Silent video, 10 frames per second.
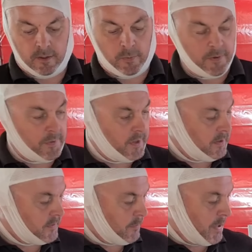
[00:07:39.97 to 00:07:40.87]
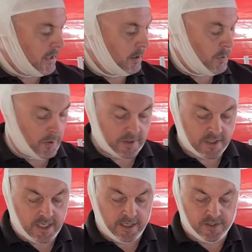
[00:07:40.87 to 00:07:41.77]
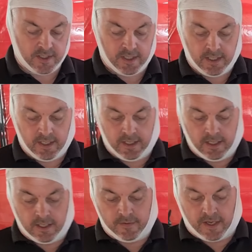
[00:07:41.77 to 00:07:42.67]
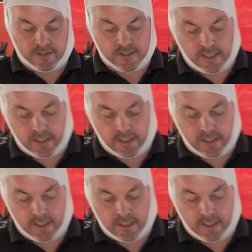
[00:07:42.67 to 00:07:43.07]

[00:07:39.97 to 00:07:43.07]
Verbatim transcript: with the pedal box kit. That's